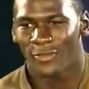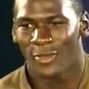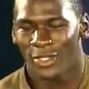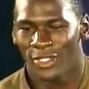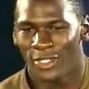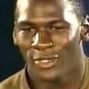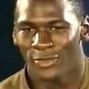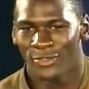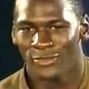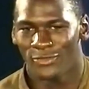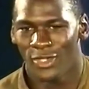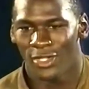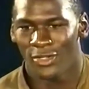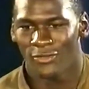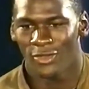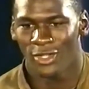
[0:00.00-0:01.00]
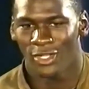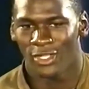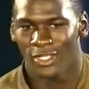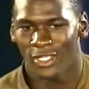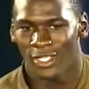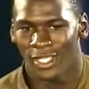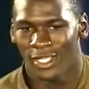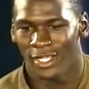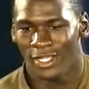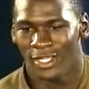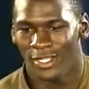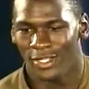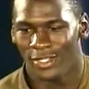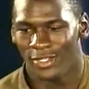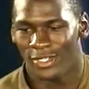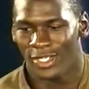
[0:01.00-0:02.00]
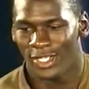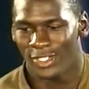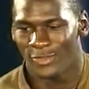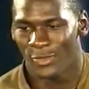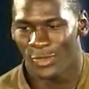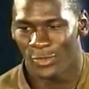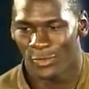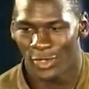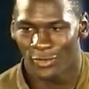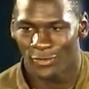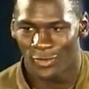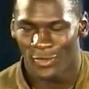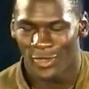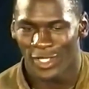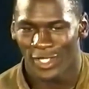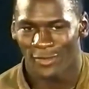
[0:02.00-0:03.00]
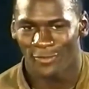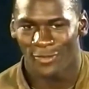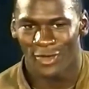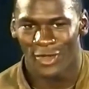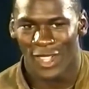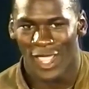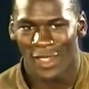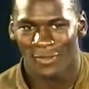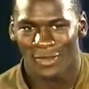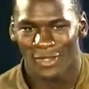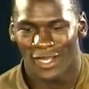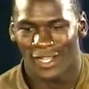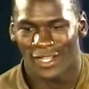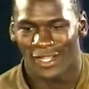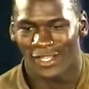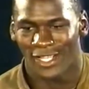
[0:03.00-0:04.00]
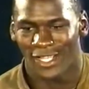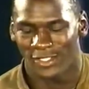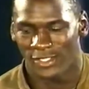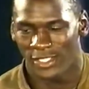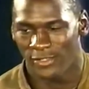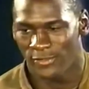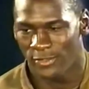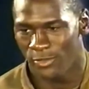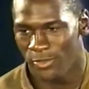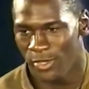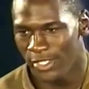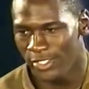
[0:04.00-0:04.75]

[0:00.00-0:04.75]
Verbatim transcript: think my year was very, very uh, experimental for me. I'm very happy that I, I achieved so